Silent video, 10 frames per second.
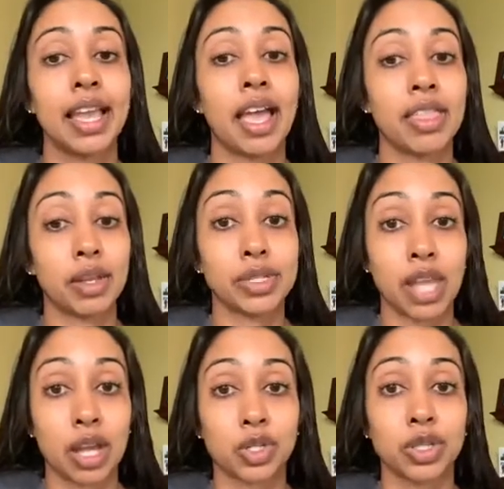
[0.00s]
And there was
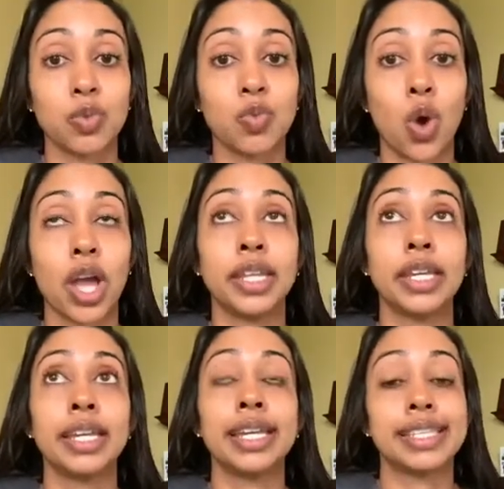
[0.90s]
actually one
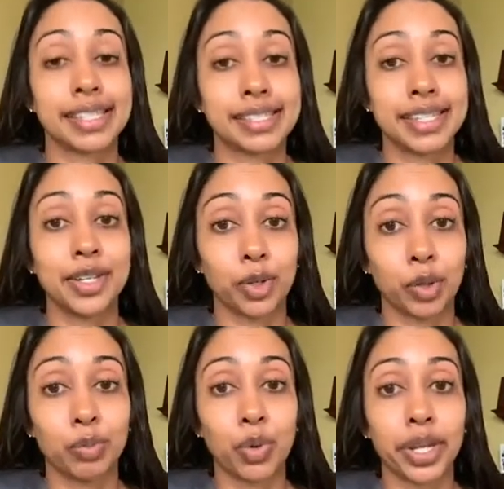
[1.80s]

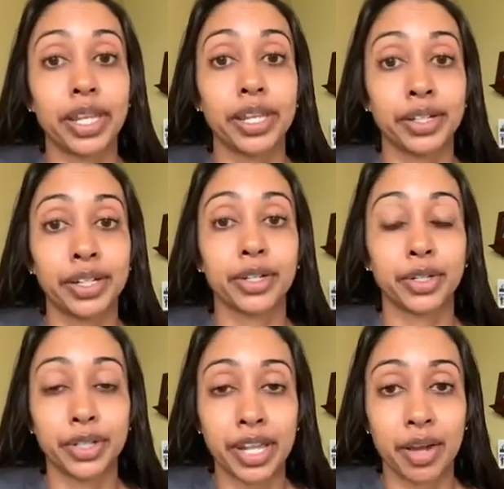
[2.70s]
16-year-old boy here in
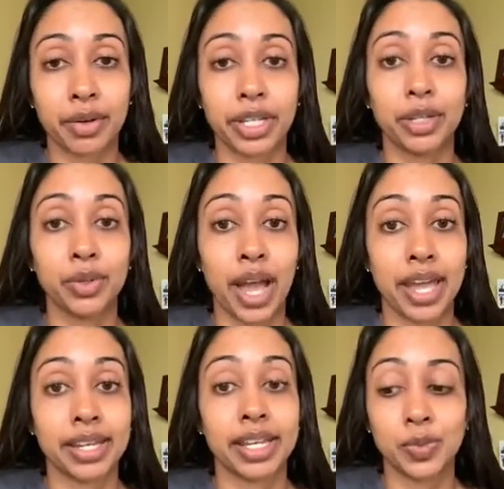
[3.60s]
Kern County who
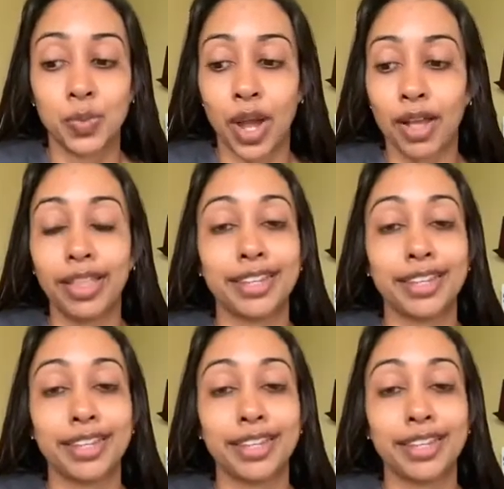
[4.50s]
had it as well,